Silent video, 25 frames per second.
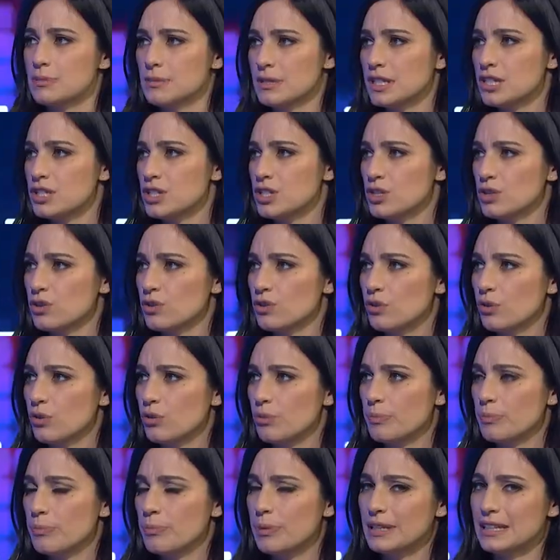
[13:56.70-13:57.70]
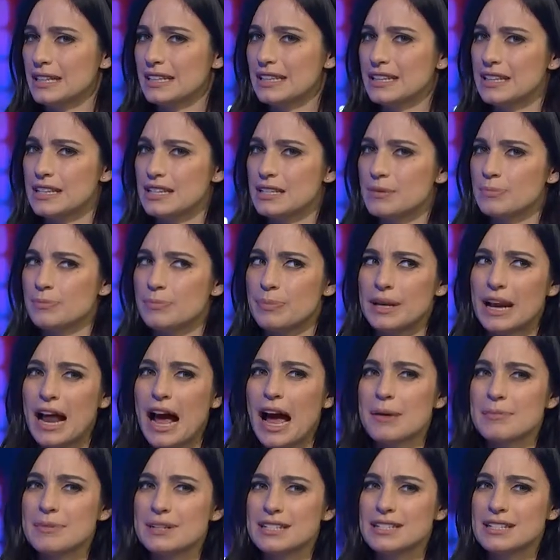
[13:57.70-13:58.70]
me to do, but he, yes! but
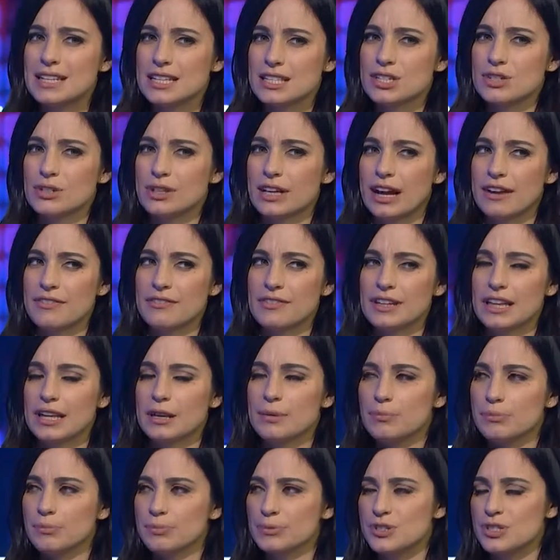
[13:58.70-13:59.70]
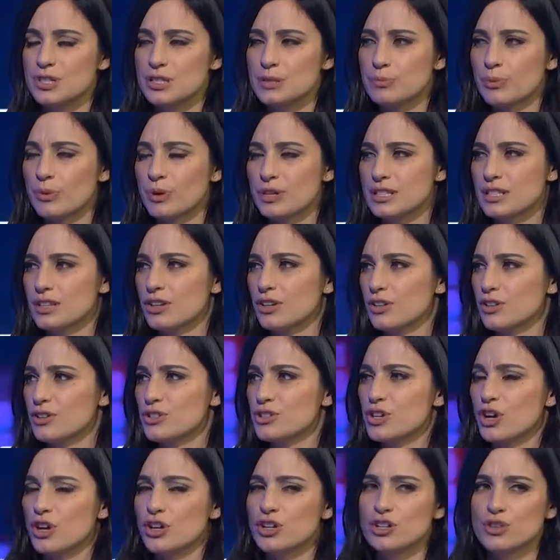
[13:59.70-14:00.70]
I'm his sister. Like I feel like just boys and
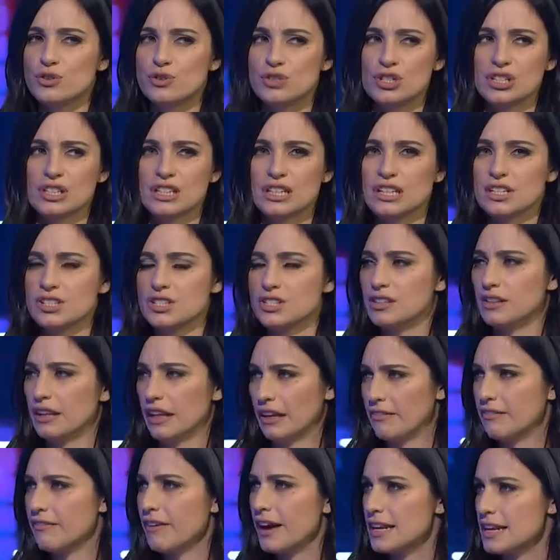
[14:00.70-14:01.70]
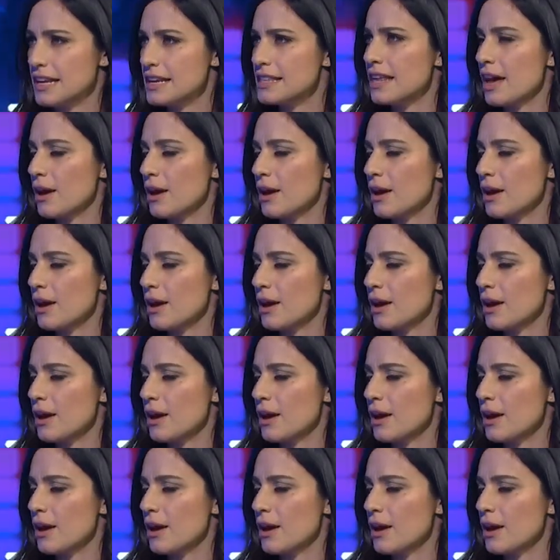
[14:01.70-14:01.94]
girls are usually like fighting